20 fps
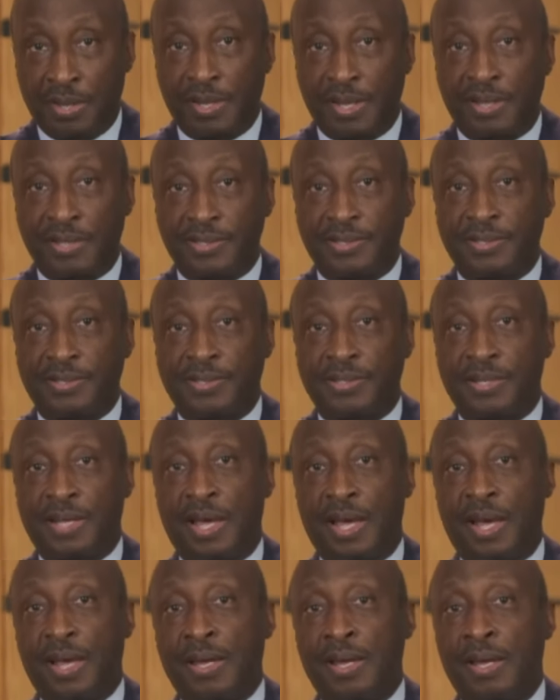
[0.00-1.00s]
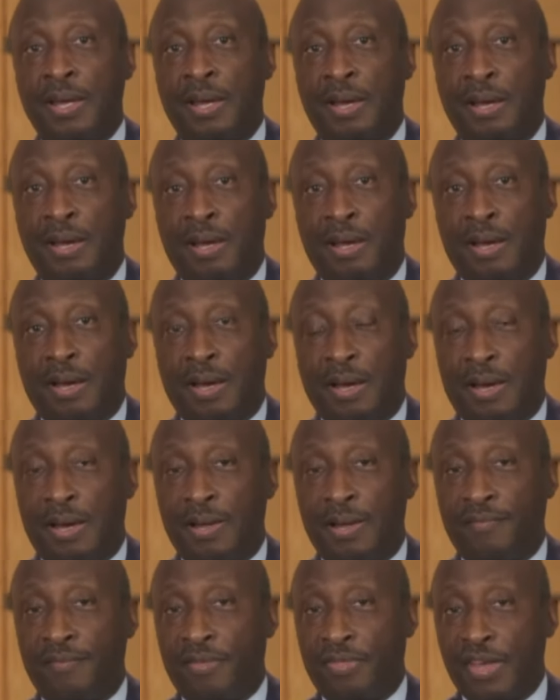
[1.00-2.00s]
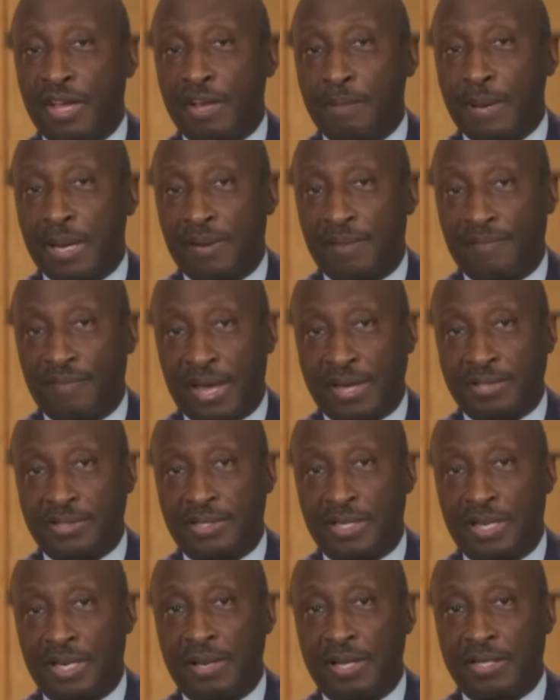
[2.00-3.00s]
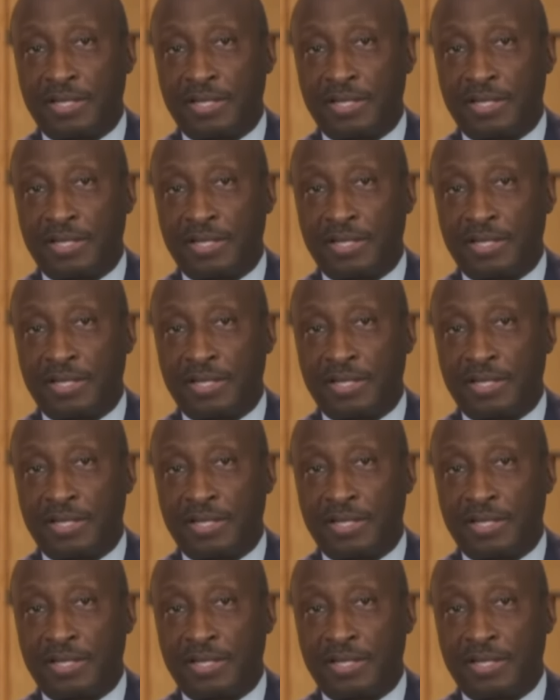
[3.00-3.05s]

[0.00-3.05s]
That is to say, if you think about a vaccine,